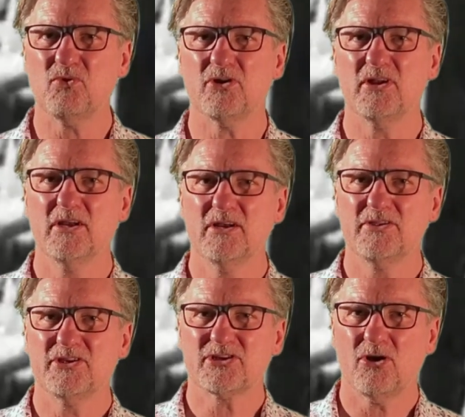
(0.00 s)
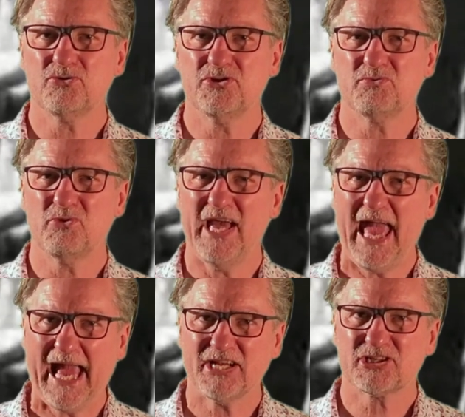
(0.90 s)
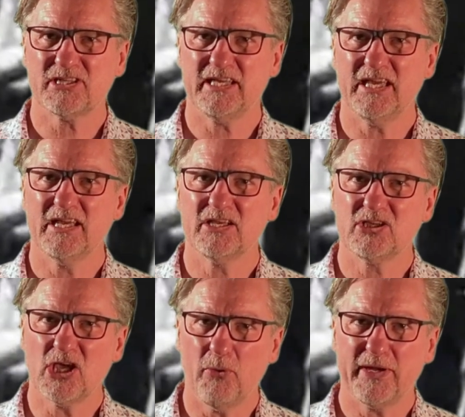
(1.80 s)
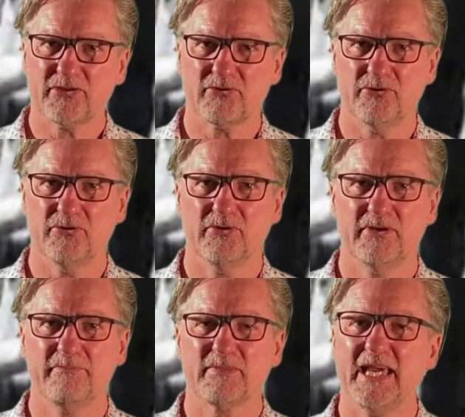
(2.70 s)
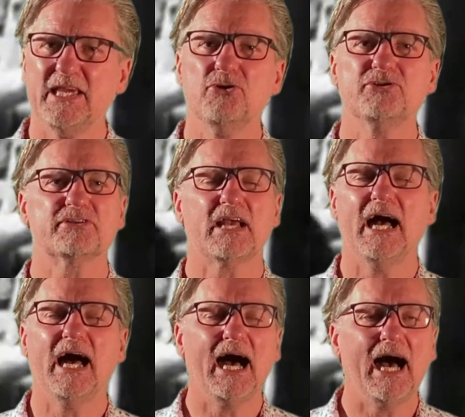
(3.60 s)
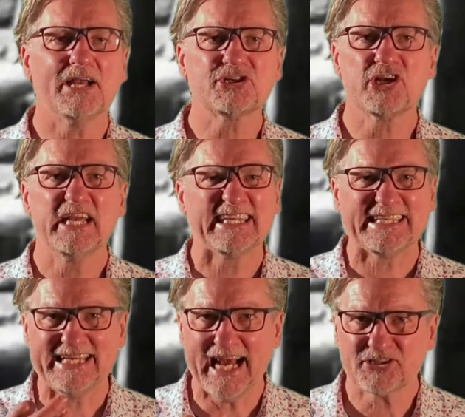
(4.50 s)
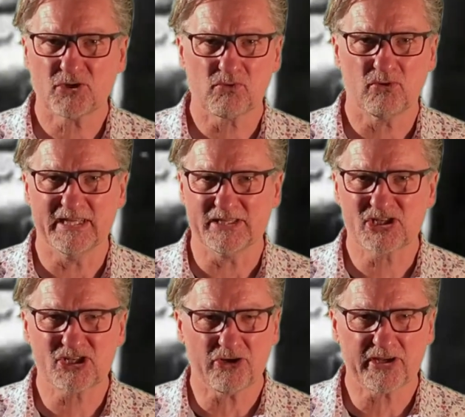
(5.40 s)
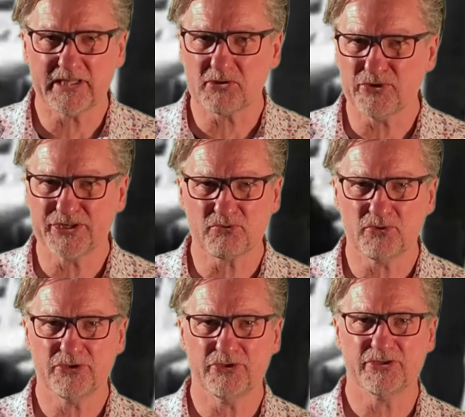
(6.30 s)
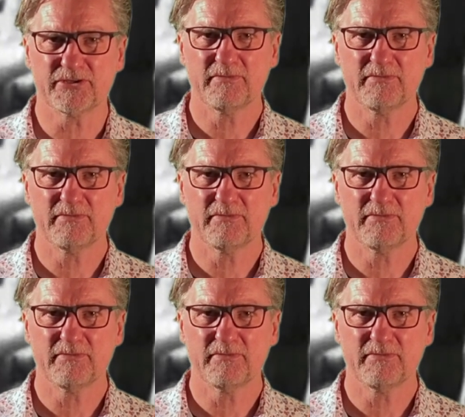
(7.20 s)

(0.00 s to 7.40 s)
what the soldiers were actually going through. He uses harsh, guttural and sonically rich words,